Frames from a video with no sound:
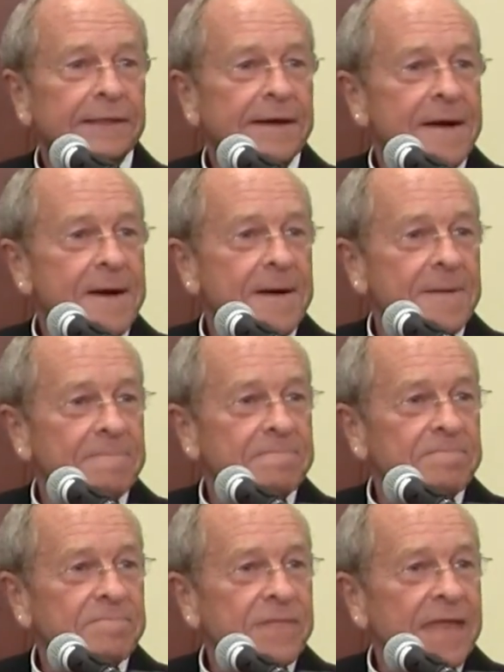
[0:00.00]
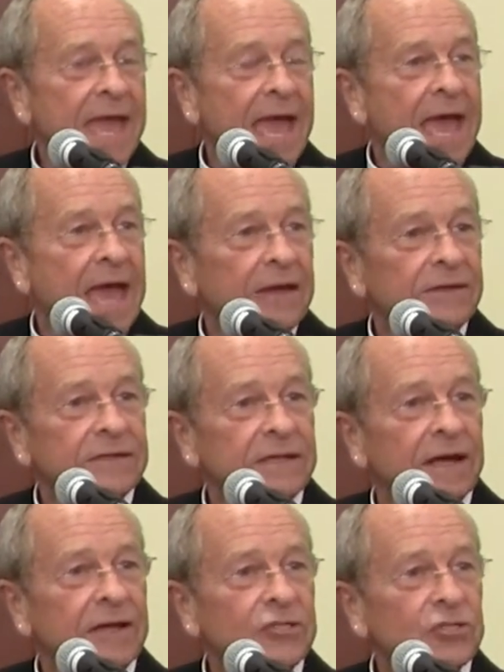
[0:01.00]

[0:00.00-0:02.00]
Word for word: um, and uh,